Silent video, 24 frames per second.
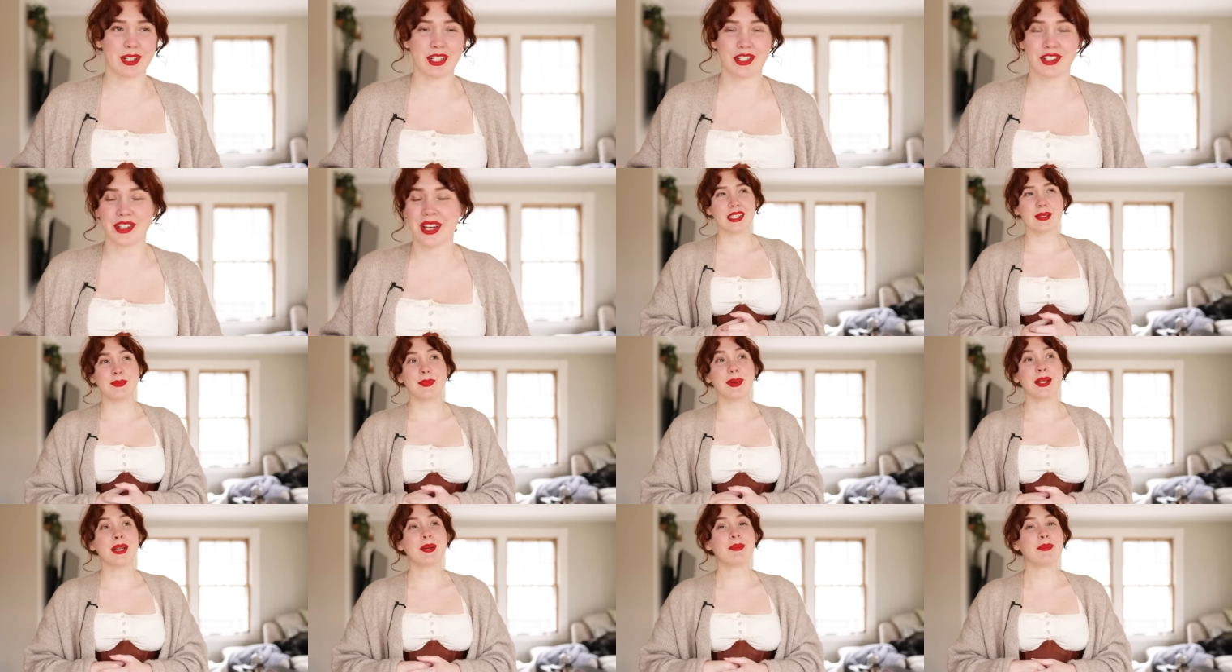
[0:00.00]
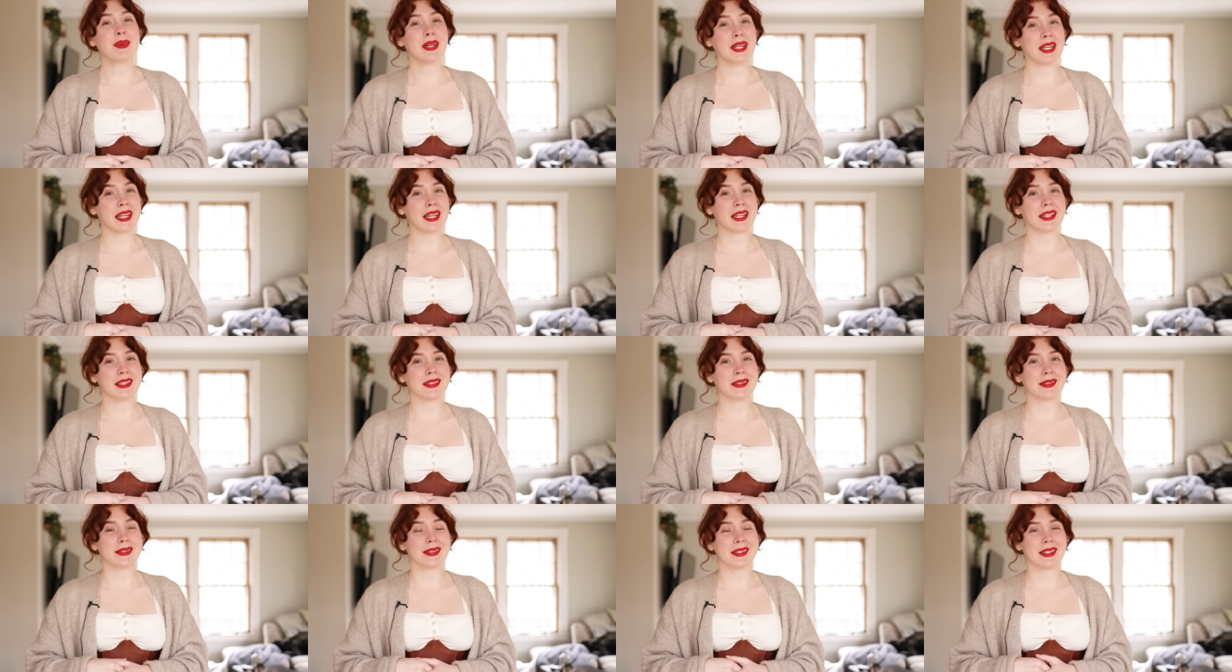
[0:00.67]
which it's been a
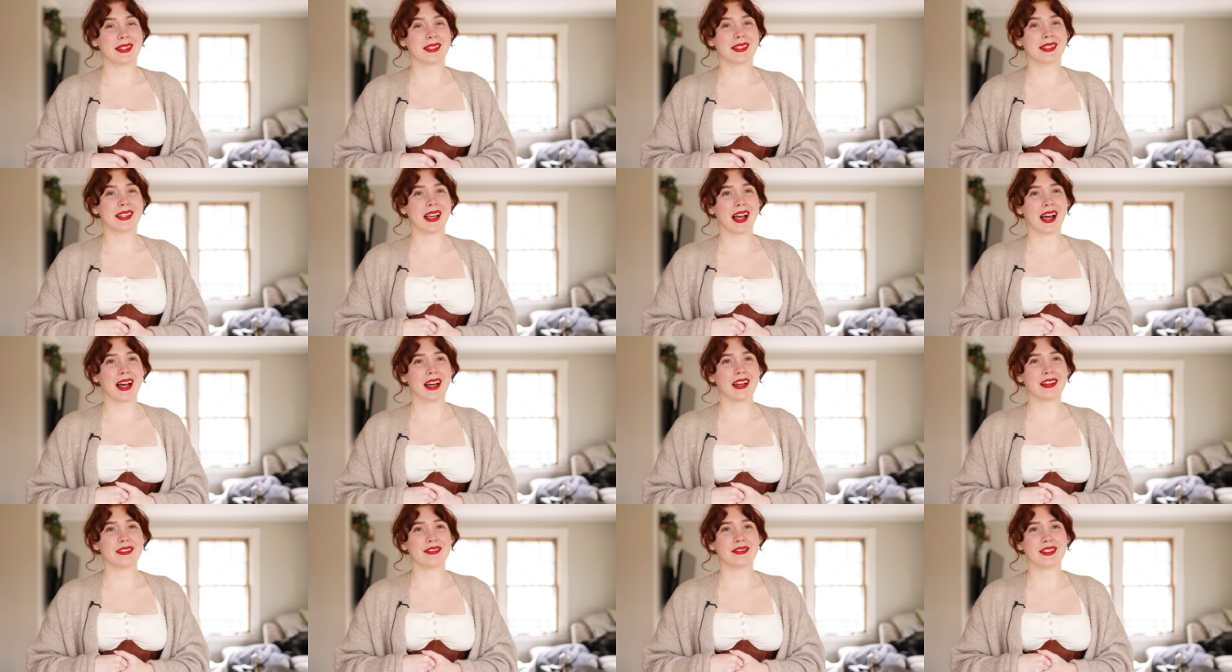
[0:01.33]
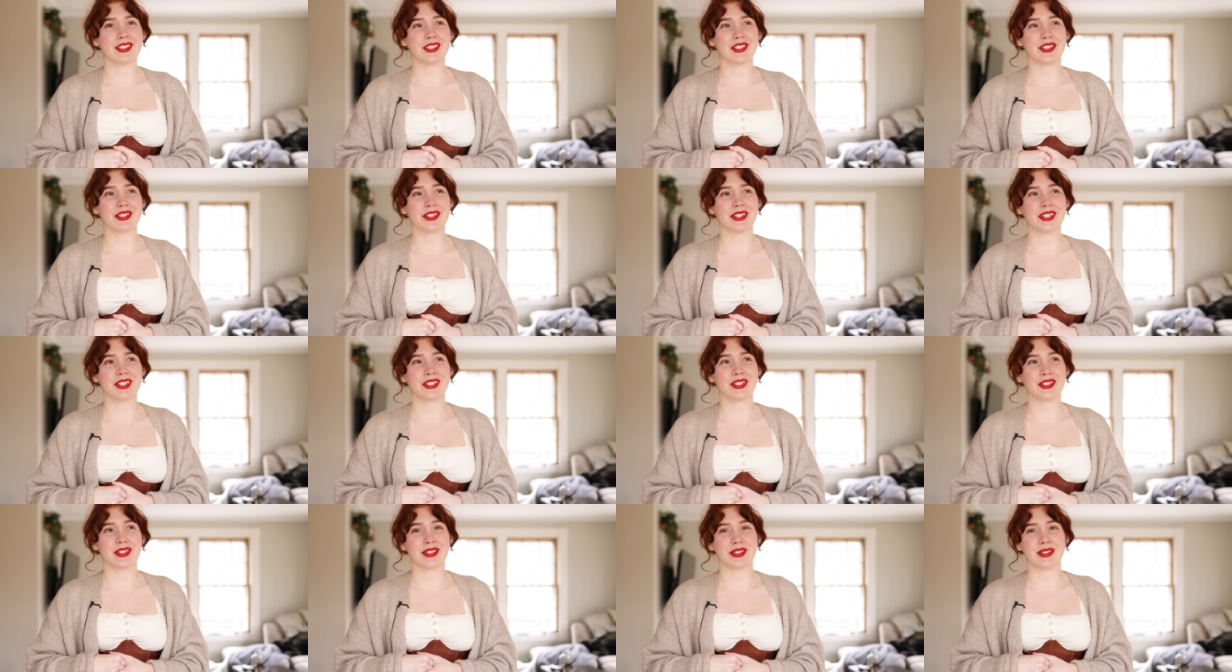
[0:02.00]
minute since I've ventured
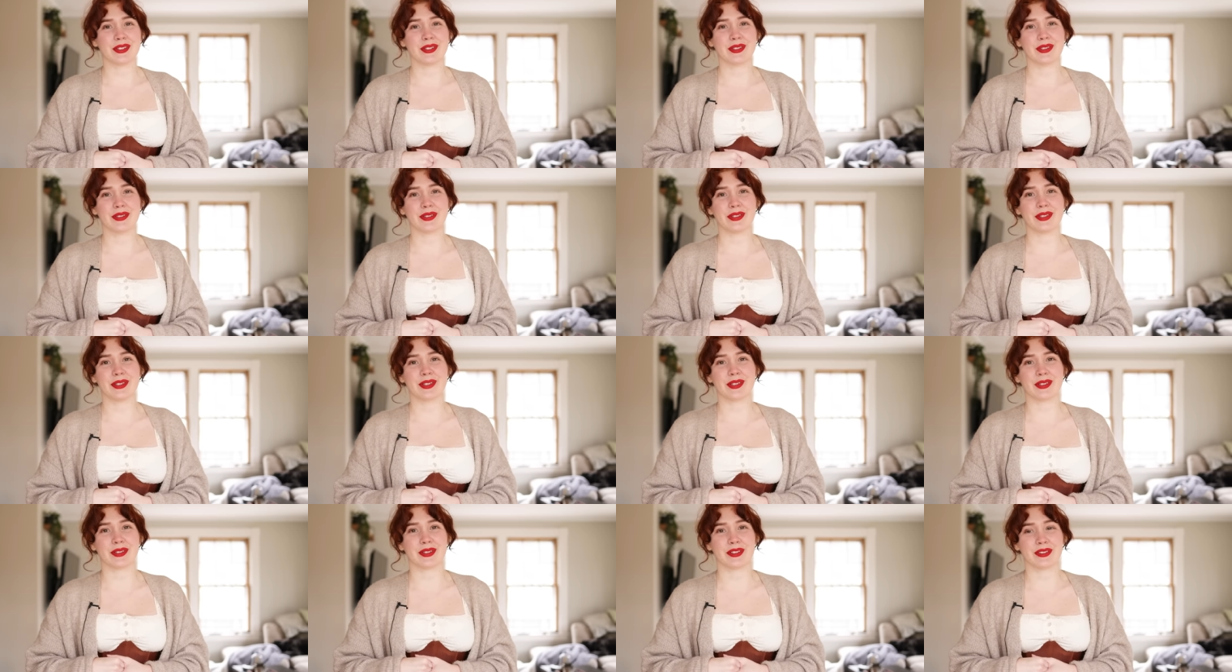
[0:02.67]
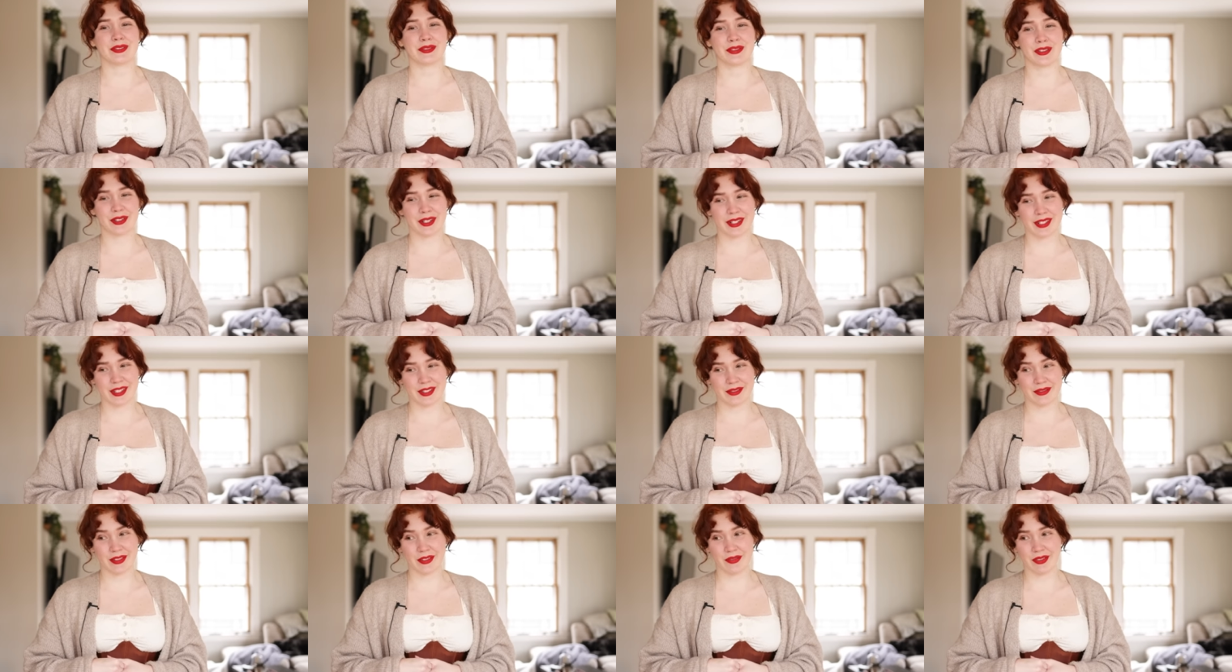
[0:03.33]
into sort of
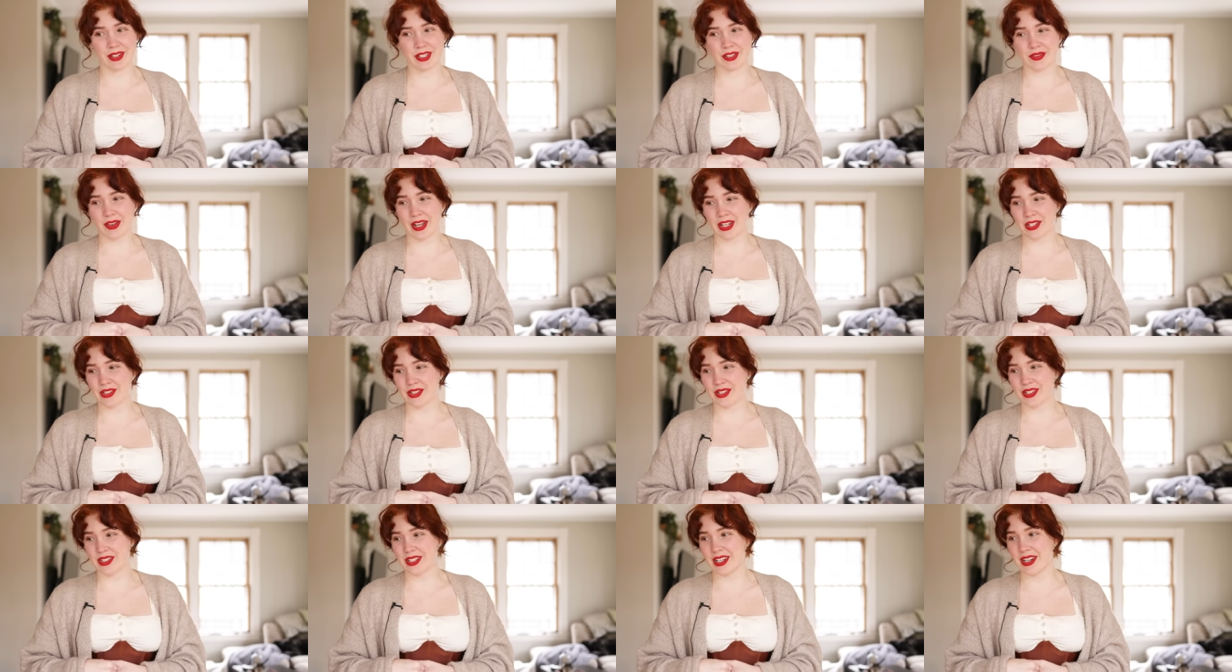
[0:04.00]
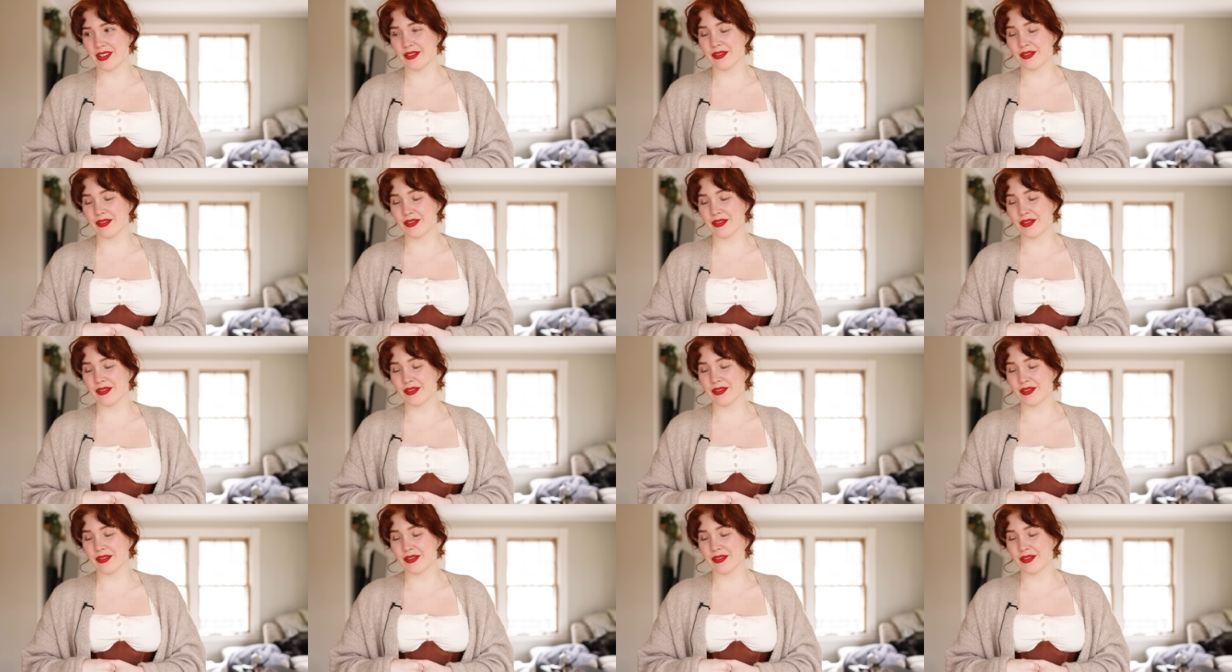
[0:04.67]
forties and fifties fashion.